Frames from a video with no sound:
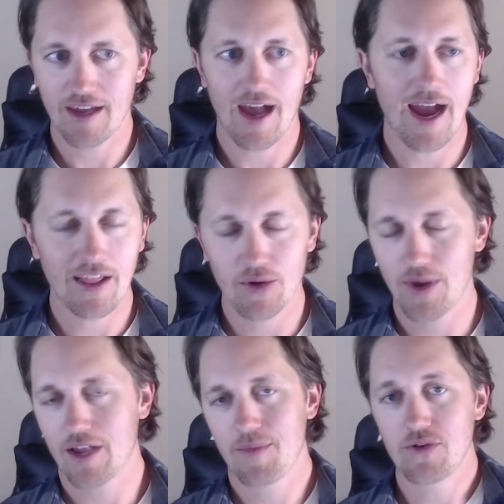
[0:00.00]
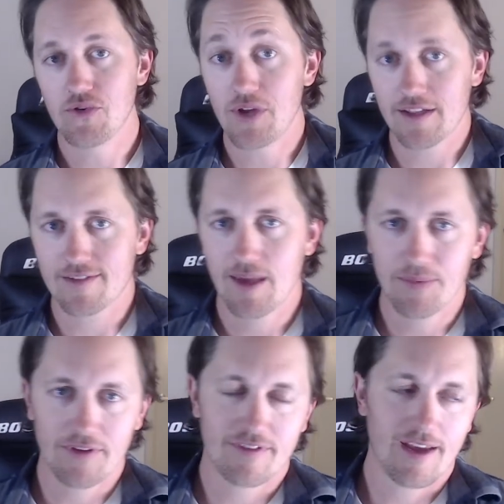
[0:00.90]
Highly recommend you do not skip
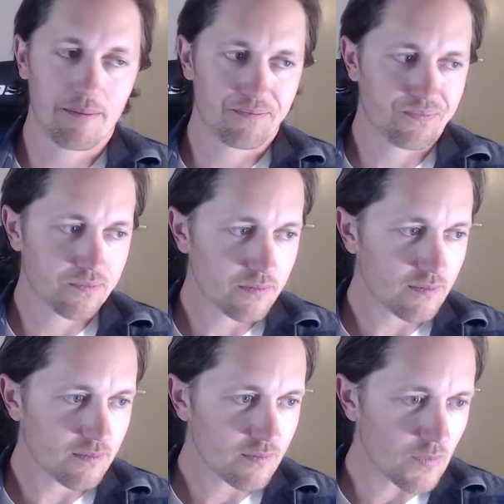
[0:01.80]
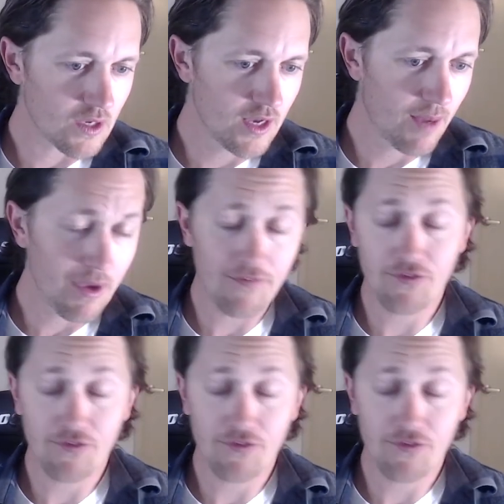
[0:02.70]
this step. If you